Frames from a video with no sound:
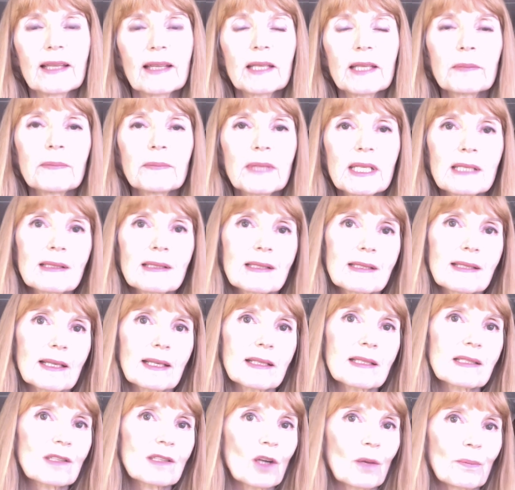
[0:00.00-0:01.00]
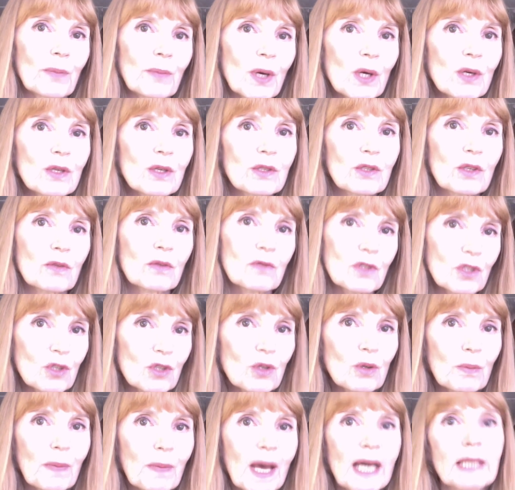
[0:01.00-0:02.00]
That means that it's composed of
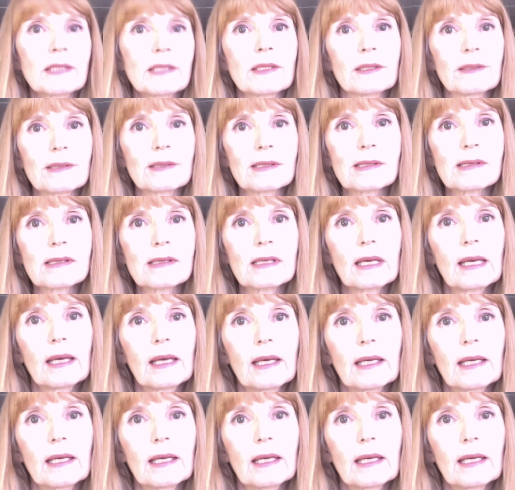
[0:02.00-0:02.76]
two patterns,